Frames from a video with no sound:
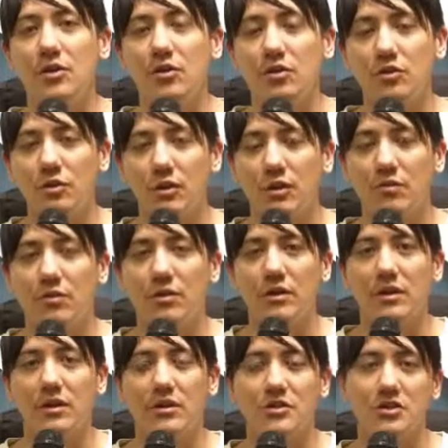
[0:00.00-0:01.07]
you're doing a
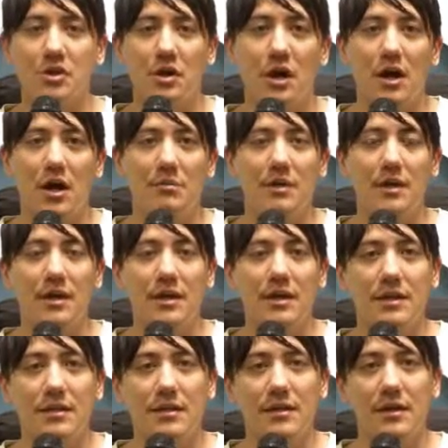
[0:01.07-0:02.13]
really good job.
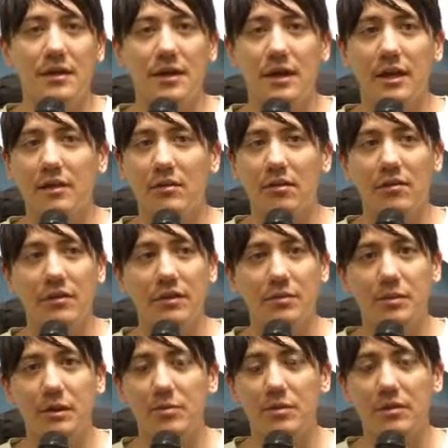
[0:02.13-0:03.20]
And again, all the other
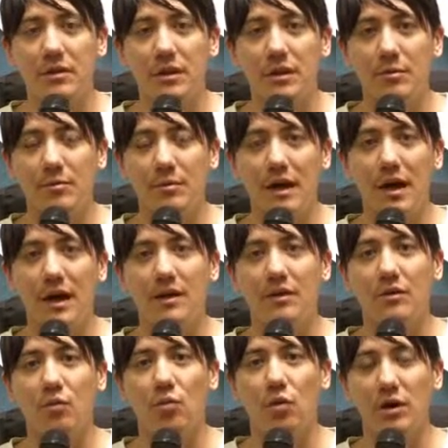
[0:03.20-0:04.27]
people that are coming back,
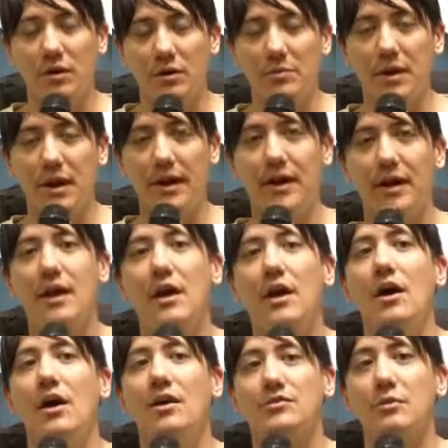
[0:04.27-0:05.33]
welcome back.
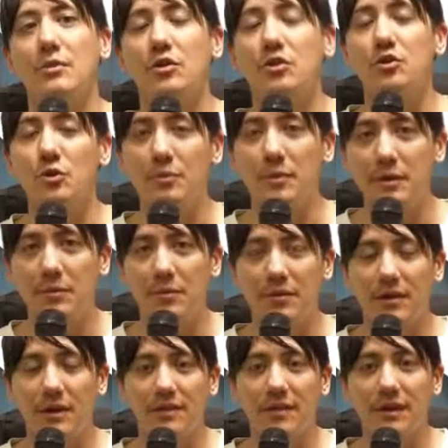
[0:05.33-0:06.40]
Some of the new people
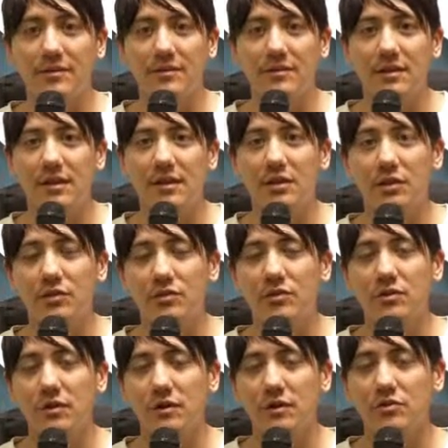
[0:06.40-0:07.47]
that I'd like to say hello
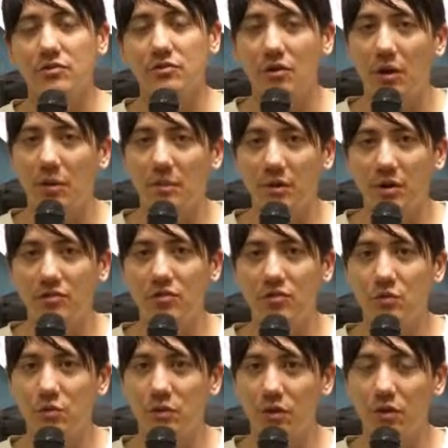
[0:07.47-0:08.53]
to that are going to start pretty
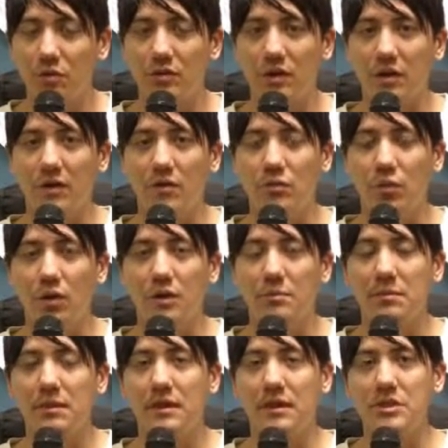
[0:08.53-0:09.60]
soon with GoTarryn, one
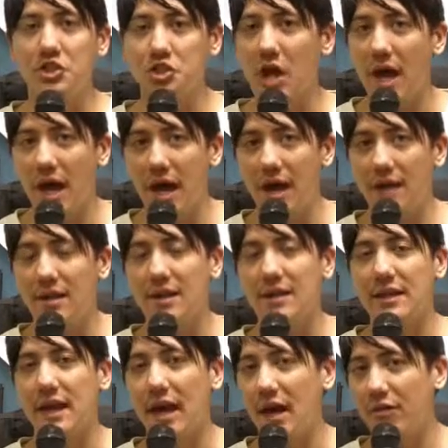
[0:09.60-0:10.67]
being Chad
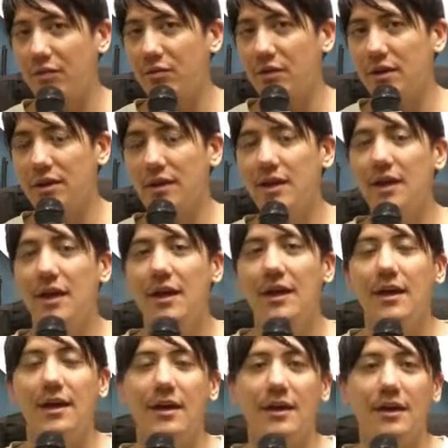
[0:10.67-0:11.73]
and Catherine,
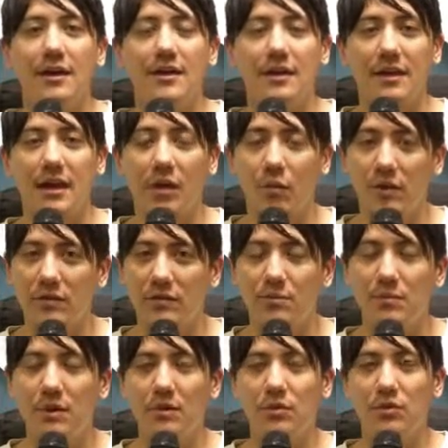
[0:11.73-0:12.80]
and I can't wait to
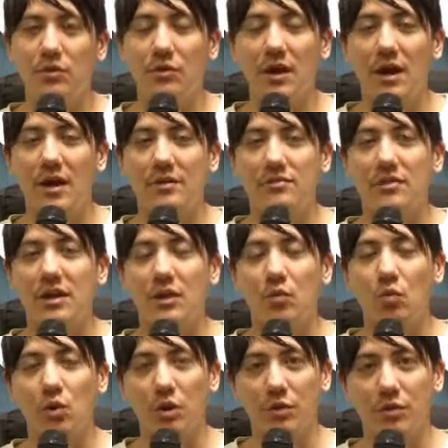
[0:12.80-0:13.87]
meet you guys
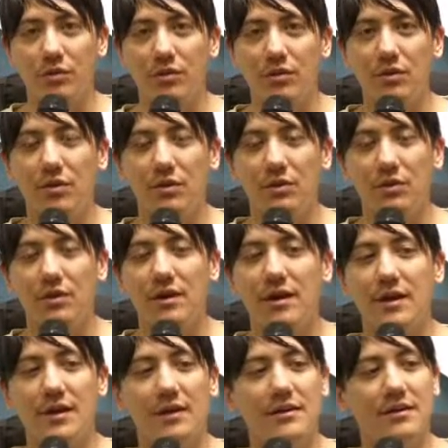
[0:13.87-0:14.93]
and work with you.
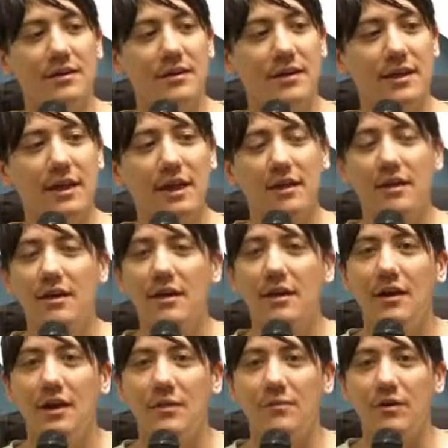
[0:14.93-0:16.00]
And again,
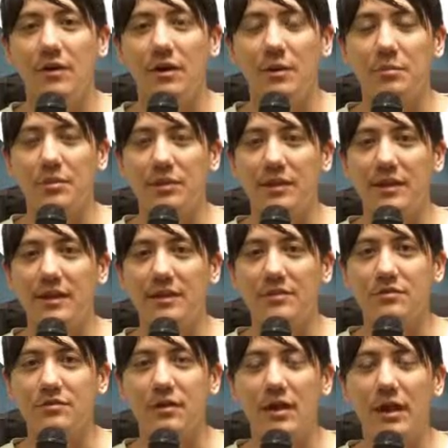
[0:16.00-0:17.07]
I'm very
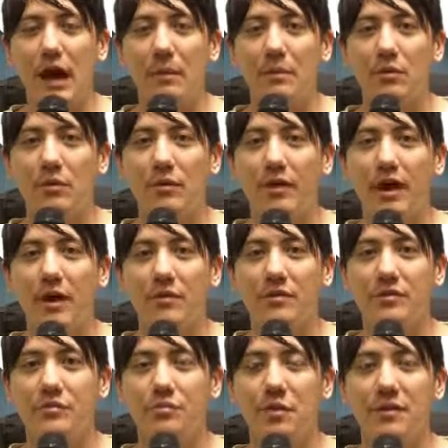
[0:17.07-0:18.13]
pleased, very happy with how
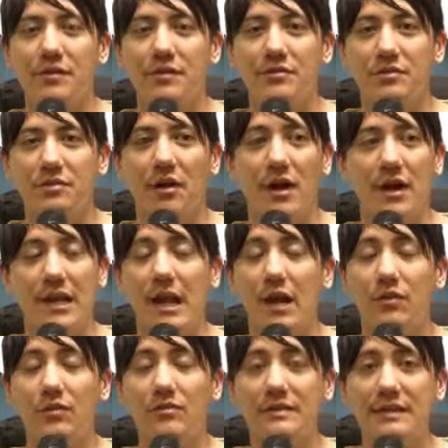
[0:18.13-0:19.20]
this month has gone and how
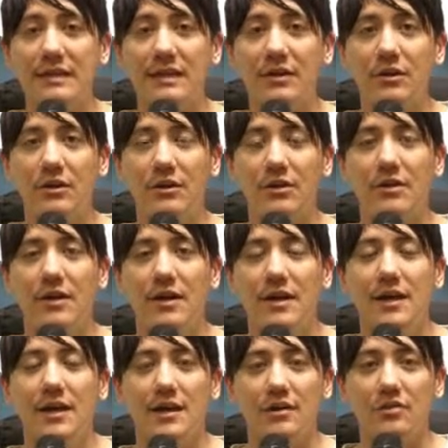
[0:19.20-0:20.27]
this year
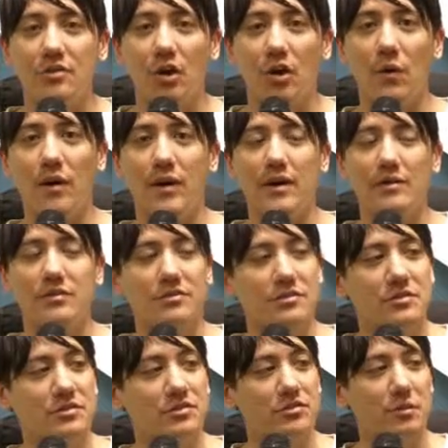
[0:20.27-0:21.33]
is going. It's
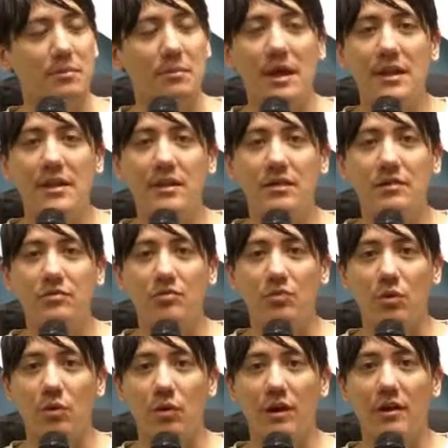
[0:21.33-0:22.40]
just tremendous.
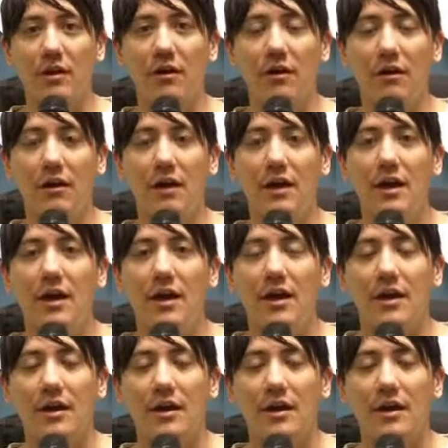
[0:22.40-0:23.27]
We're working hard.